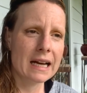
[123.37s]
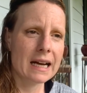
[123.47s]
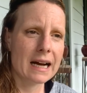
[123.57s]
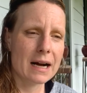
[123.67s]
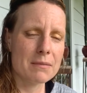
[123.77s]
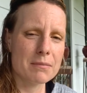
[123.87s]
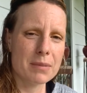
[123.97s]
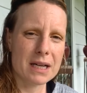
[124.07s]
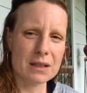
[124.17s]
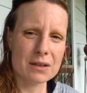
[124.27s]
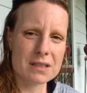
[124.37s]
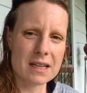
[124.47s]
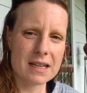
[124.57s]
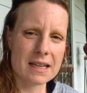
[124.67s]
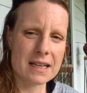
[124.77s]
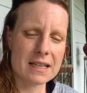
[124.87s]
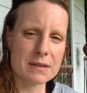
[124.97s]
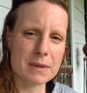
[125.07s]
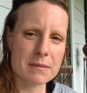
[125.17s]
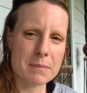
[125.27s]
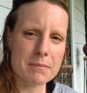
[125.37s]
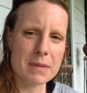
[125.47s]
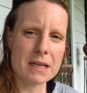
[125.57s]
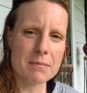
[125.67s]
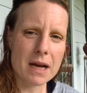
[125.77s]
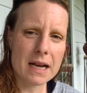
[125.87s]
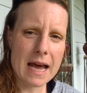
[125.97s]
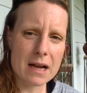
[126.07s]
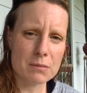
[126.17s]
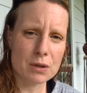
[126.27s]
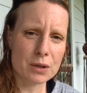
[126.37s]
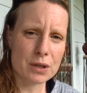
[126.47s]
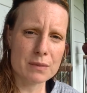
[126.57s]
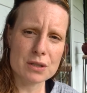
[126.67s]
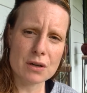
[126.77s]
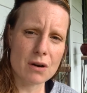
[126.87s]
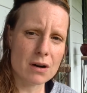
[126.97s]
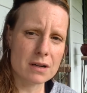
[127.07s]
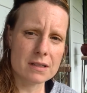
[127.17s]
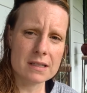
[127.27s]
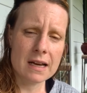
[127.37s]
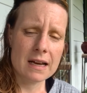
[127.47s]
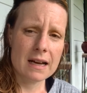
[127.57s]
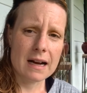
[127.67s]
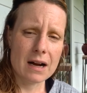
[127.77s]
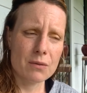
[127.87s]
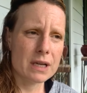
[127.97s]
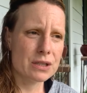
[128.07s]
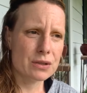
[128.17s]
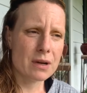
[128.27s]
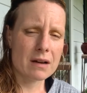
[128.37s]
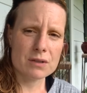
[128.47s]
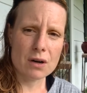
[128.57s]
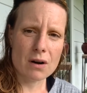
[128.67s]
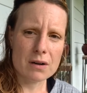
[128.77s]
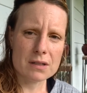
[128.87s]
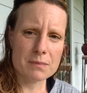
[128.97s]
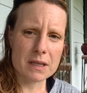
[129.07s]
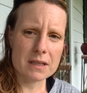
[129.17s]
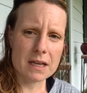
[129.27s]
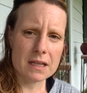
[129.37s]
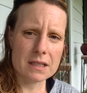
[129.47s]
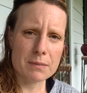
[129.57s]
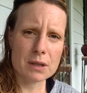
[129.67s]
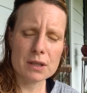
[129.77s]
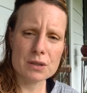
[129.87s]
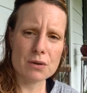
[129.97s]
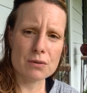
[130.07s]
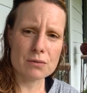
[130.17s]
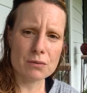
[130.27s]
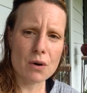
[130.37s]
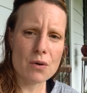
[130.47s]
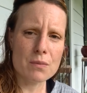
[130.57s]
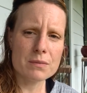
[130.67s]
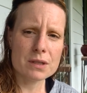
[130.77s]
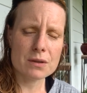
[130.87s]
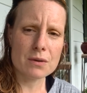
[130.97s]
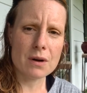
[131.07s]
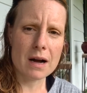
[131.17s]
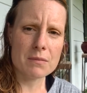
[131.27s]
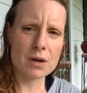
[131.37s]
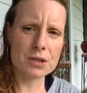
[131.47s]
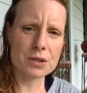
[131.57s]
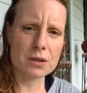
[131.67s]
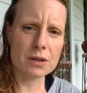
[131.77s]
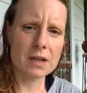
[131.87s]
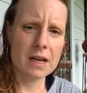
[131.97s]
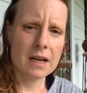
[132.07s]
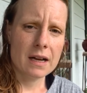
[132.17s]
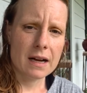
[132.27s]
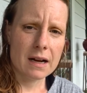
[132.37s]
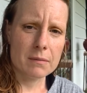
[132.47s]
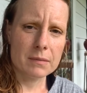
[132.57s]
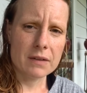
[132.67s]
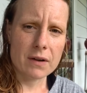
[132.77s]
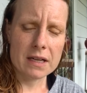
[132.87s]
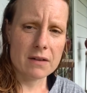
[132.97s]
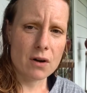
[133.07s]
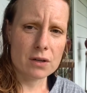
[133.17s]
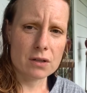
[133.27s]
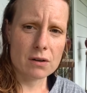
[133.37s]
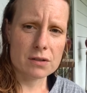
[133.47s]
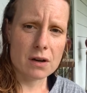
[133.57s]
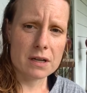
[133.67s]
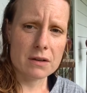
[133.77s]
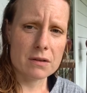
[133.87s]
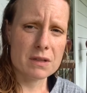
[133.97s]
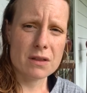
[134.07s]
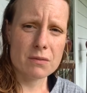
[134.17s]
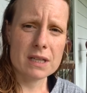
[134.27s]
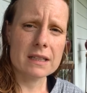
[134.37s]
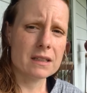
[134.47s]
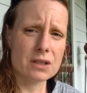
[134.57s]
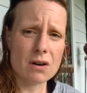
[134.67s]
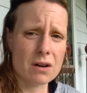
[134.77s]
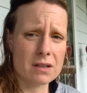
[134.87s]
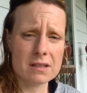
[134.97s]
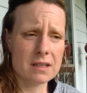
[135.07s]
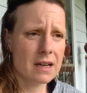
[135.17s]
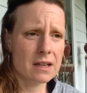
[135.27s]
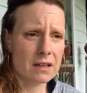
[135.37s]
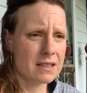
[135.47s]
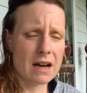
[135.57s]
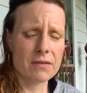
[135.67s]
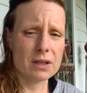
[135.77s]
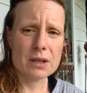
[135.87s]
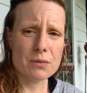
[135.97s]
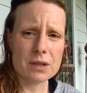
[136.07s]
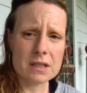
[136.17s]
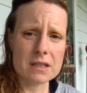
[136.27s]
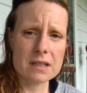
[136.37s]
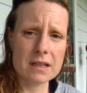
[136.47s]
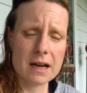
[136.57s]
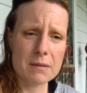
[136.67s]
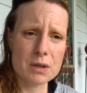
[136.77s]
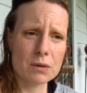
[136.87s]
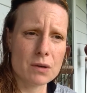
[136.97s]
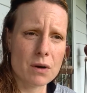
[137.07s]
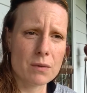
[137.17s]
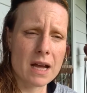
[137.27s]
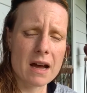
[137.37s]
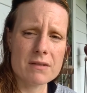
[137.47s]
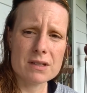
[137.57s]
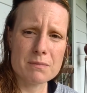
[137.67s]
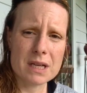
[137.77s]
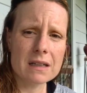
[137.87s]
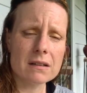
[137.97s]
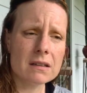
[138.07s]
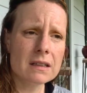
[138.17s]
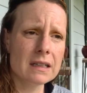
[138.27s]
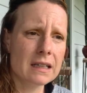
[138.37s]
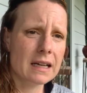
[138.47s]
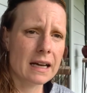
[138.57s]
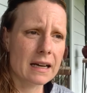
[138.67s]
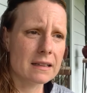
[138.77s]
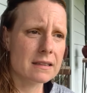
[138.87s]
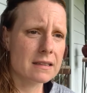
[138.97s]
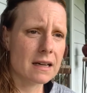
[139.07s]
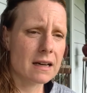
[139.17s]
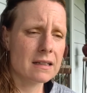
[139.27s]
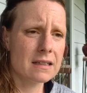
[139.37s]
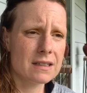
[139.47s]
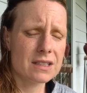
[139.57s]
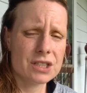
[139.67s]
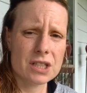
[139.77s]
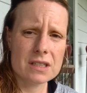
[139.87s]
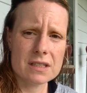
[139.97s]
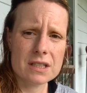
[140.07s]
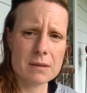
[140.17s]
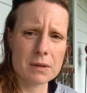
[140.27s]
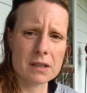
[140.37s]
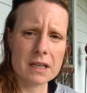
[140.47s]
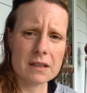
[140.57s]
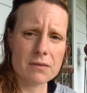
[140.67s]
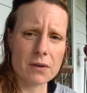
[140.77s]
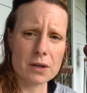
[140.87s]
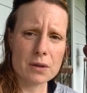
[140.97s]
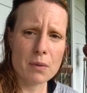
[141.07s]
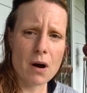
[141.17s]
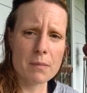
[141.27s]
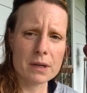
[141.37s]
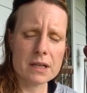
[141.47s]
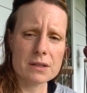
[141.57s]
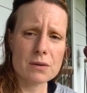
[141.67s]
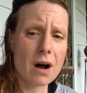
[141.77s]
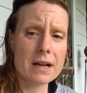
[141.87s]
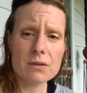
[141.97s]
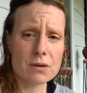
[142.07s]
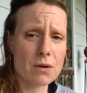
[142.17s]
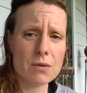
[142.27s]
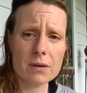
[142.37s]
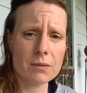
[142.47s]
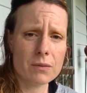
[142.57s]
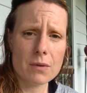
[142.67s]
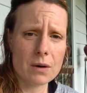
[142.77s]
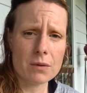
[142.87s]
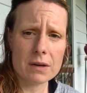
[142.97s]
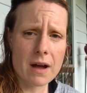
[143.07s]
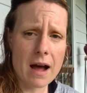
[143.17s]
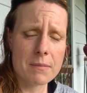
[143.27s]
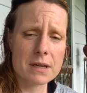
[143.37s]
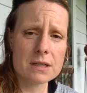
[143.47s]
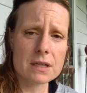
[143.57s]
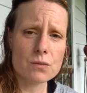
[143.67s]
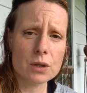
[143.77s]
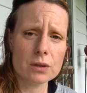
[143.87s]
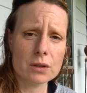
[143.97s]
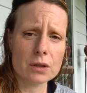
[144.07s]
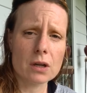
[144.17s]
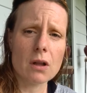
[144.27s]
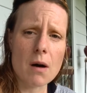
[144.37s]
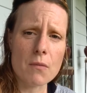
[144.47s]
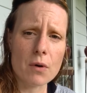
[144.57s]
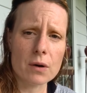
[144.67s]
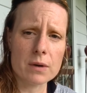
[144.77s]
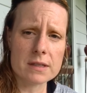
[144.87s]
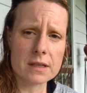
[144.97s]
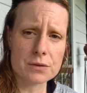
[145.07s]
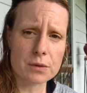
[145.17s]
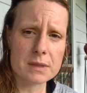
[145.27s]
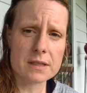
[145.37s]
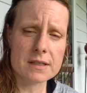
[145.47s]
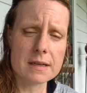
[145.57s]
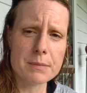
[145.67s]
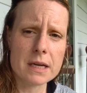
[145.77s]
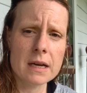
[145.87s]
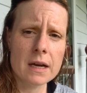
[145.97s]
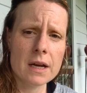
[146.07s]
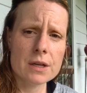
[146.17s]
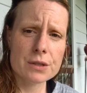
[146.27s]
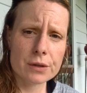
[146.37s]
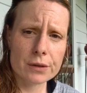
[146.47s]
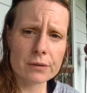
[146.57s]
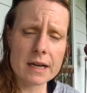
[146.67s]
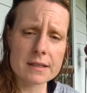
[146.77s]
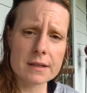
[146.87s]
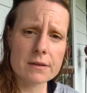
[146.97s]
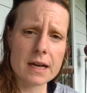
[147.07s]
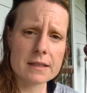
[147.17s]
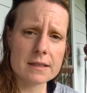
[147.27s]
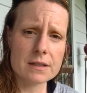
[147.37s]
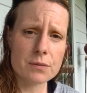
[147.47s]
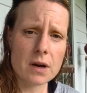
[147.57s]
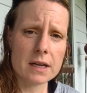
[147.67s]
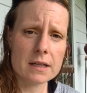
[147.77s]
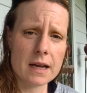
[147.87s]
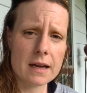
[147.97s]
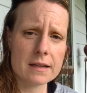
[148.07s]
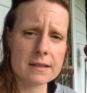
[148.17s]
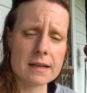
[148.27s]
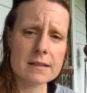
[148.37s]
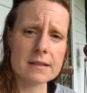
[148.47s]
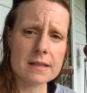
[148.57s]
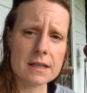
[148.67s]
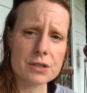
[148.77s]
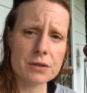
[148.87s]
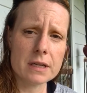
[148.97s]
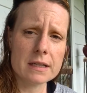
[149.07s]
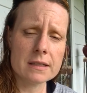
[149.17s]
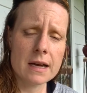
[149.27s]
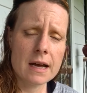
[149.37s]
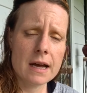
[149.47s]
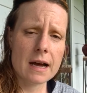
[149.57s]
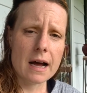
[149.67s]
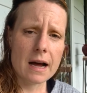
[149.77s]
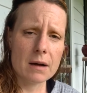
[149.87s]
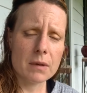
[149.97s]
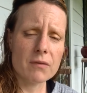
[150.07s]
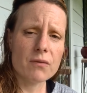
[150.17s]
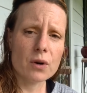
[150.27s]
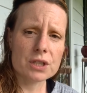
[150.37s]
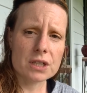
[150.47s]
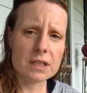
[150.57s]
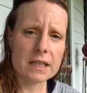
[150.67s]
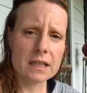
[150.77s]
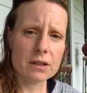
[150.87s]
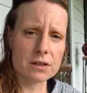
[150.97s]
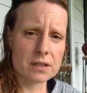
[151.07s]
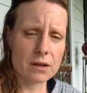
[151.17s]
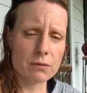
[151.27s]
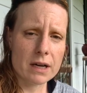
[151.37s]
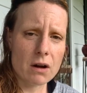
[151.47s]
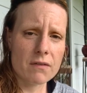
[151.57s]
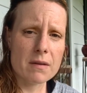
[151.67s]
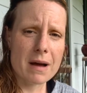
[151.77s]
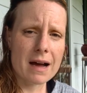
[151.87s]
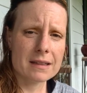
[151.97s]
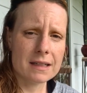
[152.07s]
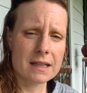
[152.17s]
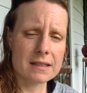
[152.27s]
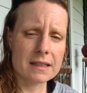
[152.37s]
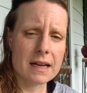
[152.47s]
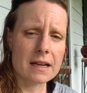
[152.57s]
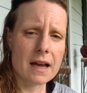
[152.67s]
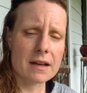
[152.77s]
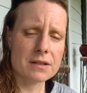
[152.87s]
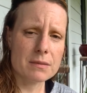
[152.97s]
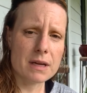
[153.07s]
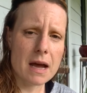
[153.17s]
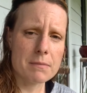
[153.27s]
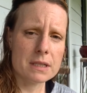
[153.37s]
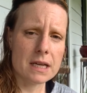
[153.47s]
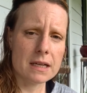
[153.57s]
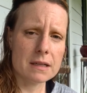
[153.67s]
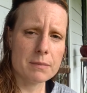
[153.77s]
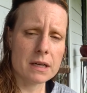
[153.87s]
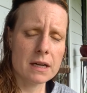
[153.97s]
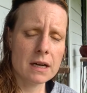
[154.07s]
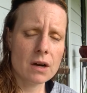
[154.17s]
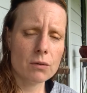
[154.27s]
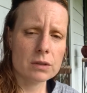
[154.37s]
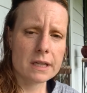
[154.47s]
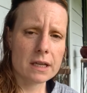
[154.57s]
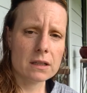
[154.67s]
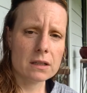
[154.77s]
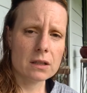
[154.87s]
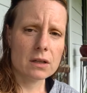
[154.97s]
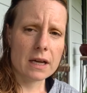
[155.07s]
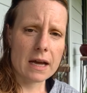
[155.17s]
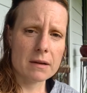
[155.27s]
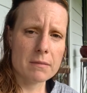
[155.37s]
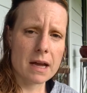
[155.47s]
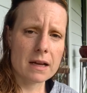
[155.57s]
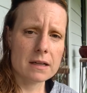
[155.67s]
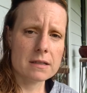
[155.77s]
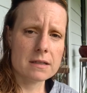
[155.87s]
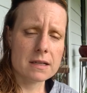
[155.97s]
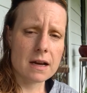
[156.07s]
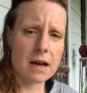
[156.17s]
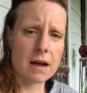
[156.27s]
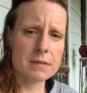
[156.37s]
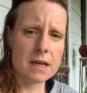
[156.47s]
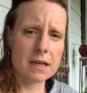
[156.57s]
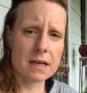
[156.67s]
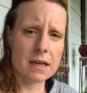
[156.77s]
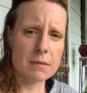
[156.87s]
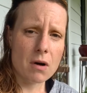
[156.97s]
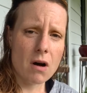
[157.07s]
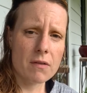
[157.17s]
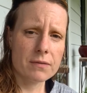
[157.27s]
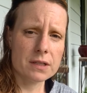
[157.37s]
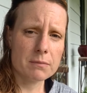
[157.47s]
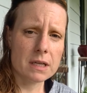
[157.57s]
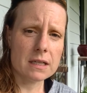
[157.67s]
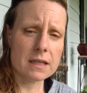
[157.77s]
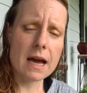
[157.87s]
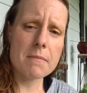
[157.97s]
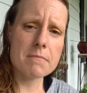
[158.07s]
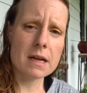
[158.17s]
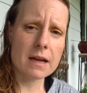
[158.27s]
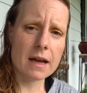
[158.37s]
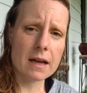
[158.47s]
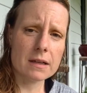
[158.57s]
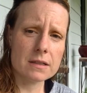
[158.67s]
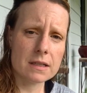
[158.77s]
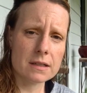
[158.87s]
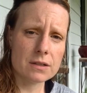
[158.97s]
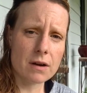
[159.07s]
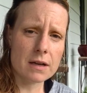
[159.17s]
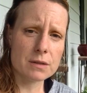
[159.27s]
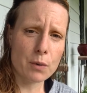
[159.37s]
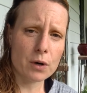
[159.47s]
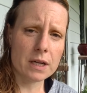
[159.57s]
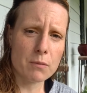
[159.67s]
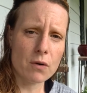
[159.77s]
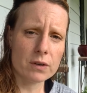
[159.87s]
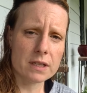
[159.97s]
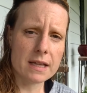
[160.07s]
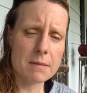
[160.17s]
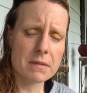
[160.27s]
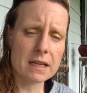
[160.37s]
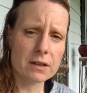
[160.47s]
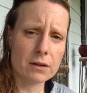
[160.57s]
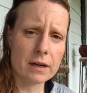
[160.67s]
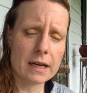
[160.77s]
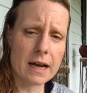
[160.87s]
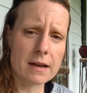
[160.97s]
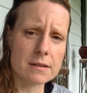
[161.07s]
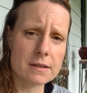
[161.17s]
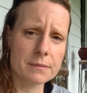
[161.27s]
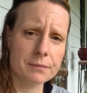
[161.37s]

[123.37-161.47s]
Um, but it looks like he's been bitten by an animal. It could have been dogs. Uh, we do have dogs, but they typically don't roam. So I'm not sure um, if any of our dogs got near them. The three little dogs definitely wouldn't. Um, the only one we have is a beagle. And uh, she's typically at the front of the property. So I don't know what would have happened and we'll learn a lot more when Central Mississippi Turtle Rescue gets this one and, and assesses the injuries. Um, unfortunately, it looks like right off the bat that his leg has to be amputated, but we'll take a little look at him and uh, I'm taking him off to meet them and to transport him over to them and their great hands.